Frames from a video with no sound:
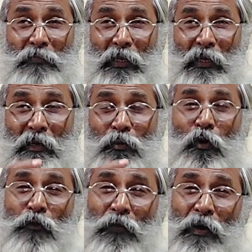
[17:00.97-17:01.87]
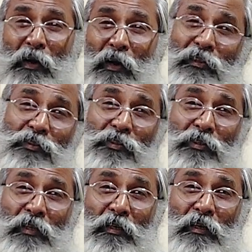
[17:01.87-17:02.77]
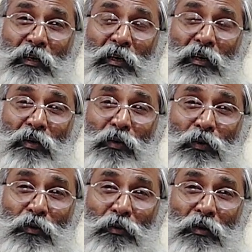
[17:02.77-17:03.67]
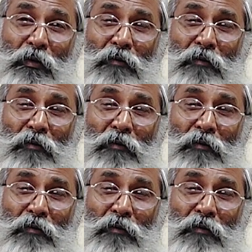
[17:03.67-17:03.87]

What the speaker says: they go for lengths to,